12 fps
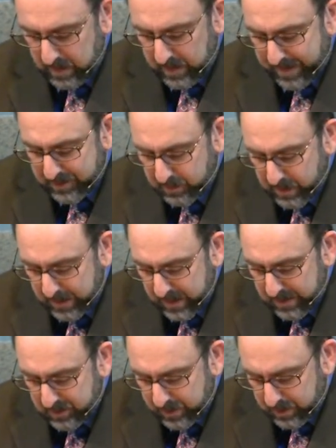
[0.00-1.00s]
Last week
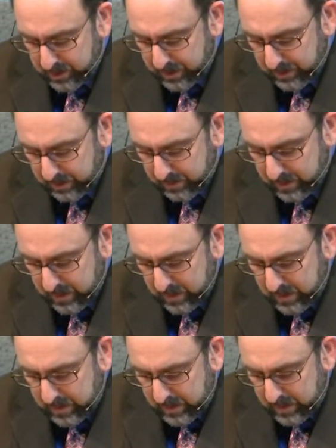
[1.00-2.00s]
I told you
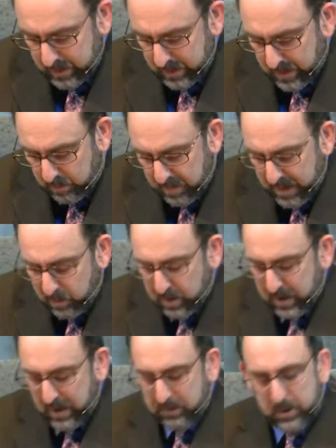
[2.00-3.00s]
that many
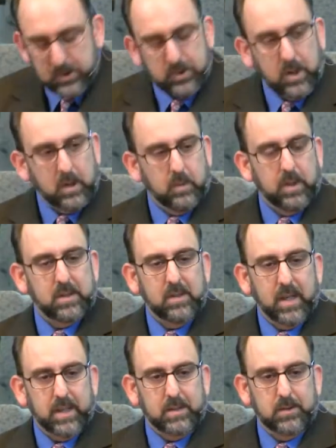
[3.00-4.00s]
believers struggle with
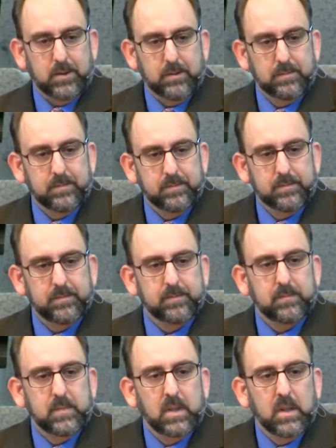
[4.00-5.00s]
duds.
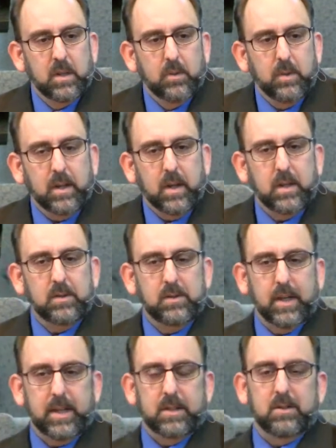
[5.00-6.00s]
We call it
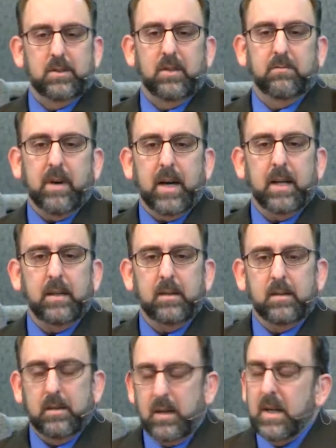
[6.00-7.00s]
duds,
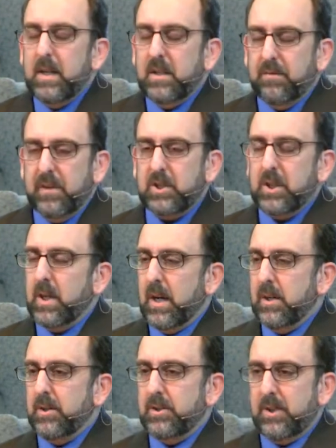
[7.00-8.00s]
deficient
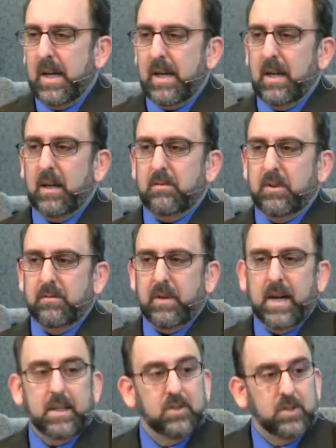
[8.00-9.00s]
understanding of
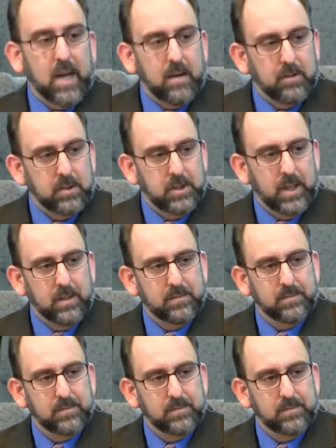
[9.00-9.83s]
divine sovereignty.